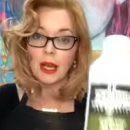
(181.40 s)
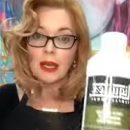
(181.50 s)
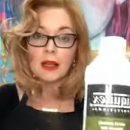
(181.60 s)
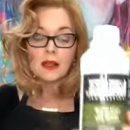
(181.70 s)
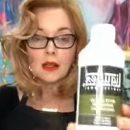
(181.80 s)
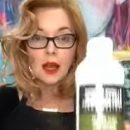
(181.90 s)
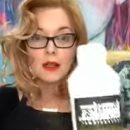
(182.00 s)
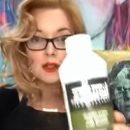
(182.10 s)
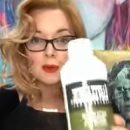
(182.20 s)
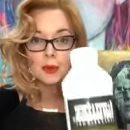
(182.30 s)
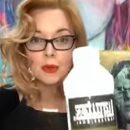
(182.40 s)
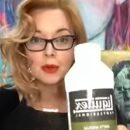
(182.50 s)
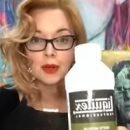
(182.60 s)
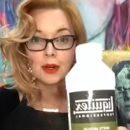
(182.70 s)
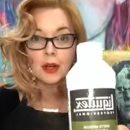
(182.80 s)
it's a lot
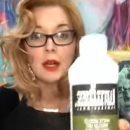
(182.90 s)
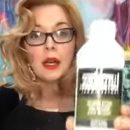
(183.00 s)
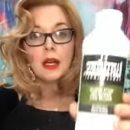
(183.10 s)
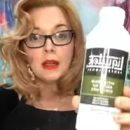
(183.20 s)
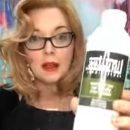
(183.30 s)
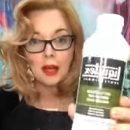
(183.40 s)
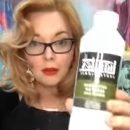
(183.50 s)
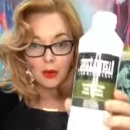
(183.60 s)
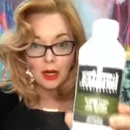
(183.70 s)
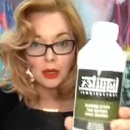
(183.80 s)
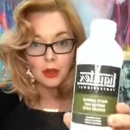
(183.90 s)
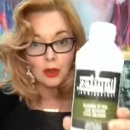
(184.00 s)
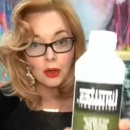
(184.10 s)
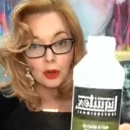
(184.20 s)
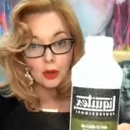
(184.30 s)
smoother than regular
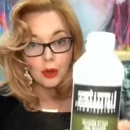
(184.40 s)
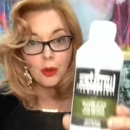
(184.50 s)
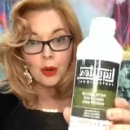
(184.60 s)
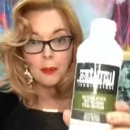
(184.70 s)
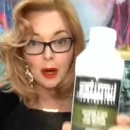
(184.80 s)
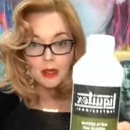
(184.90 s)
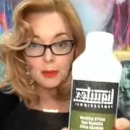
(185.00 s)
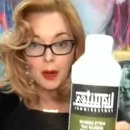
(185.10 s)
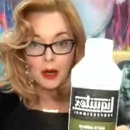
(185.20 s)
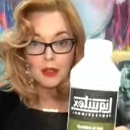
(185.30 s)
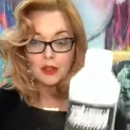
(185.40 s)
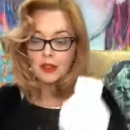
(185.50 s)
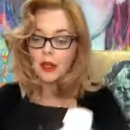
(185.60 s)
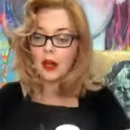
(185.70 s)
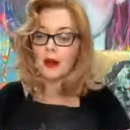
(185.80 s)
glue or Mod Podge.
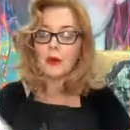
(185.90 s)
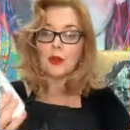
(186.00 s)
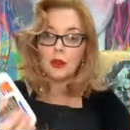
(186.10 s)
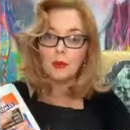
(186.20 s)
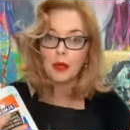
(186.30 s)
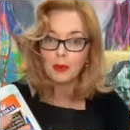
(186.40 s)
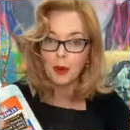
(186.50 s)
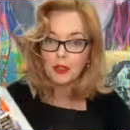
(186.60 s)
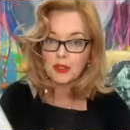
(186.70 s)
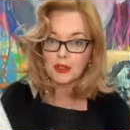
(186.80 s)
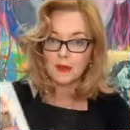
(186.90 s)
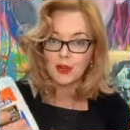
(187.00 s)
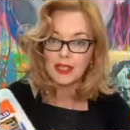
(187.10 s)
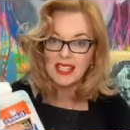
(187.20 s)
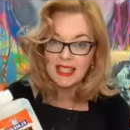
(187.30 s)
Glue and Mod Podge is very
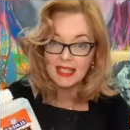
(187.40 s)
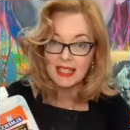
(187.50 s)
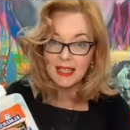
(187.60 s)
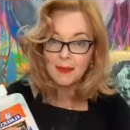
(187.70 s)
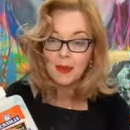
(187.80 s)
sticky.